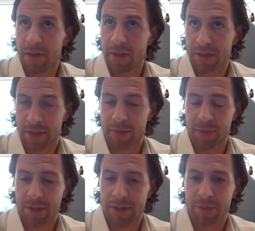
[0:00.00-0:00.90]
That's
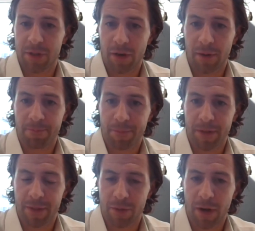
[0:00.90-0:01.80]
absolutely right.
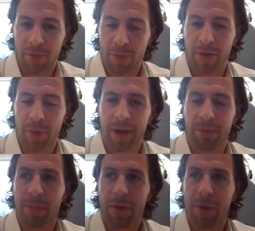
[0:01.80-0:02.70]
That's absolutely right.
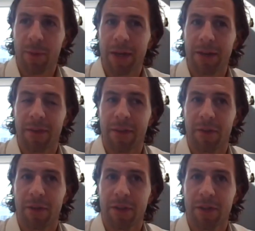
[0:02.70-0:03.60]
If we believe that
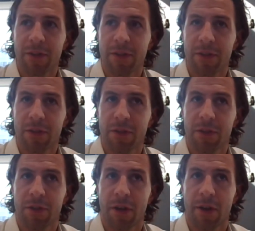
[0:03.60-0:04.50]
there is
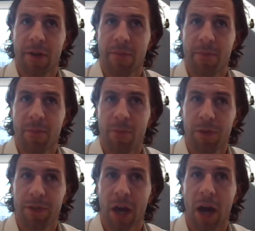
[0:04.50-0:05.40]
some
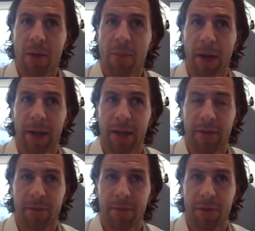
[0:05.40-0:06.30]
tie back
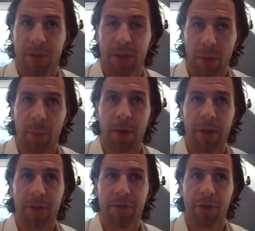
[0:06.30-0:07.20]
in to the
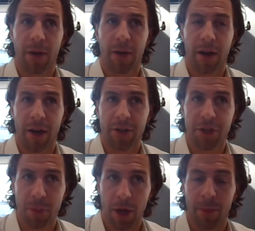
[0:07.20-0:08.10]
company, to our
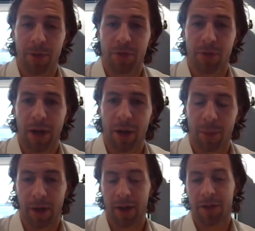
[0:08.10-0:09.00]
IAG's purpose, or
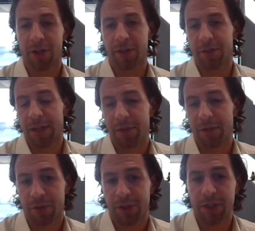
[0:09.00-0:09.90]
helping IAG
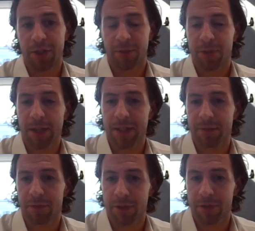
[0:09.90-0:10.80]
deliver a strategic
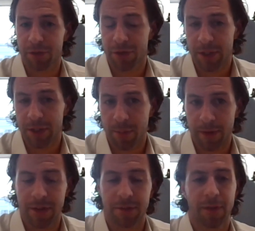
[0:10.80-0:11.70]
objective or a strategic
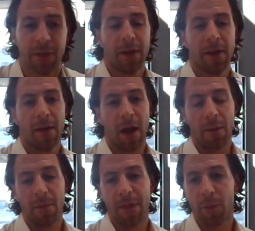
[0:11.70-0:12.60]
imperative,
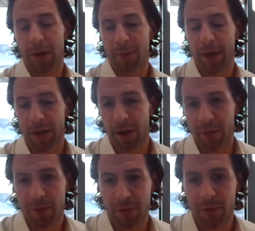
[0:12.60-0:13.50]
then we can make an
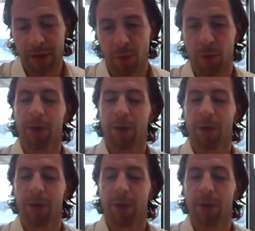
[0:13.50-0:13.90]
argument for investment.